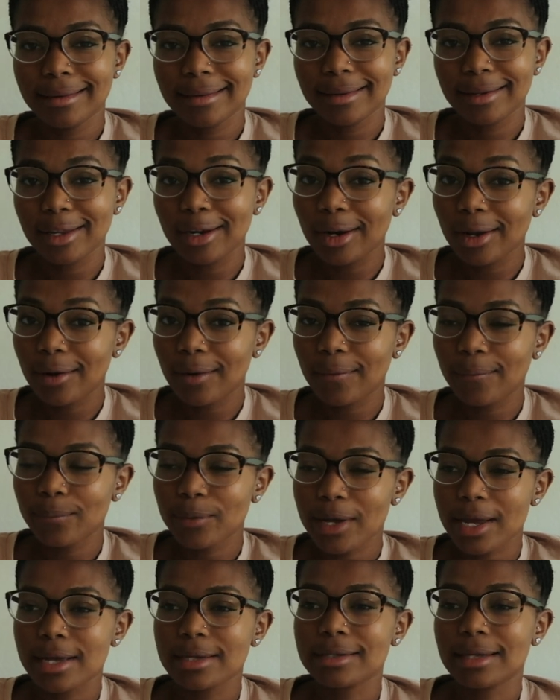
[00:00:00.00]
you know,
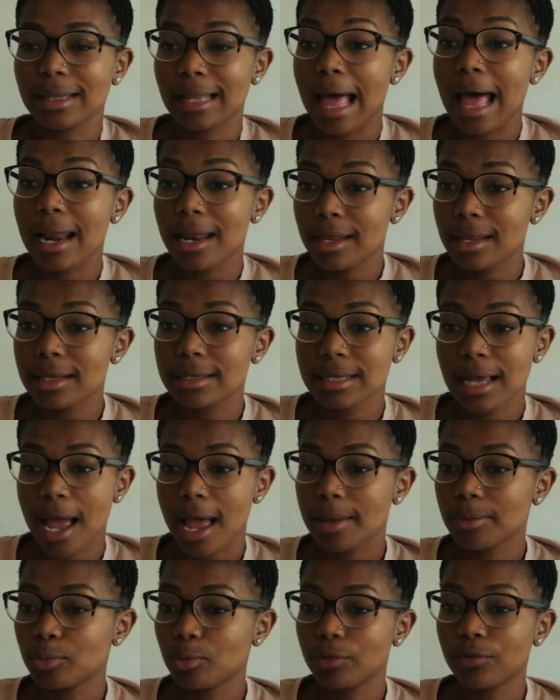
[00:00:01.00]
because a lot of the
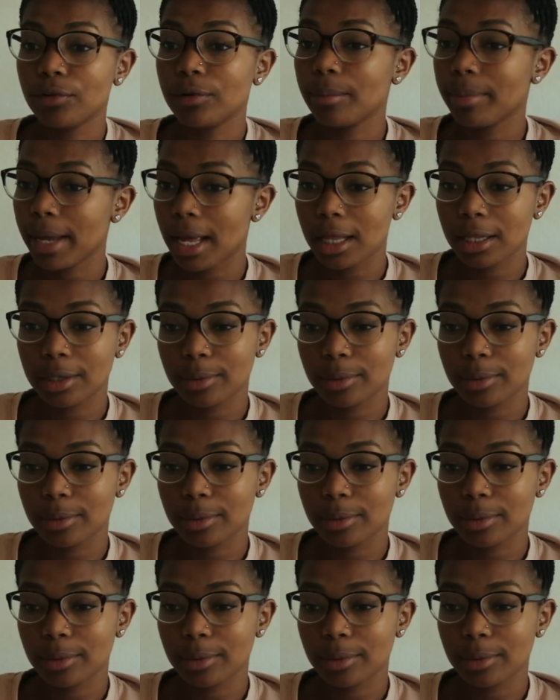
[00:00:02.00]
times we rebel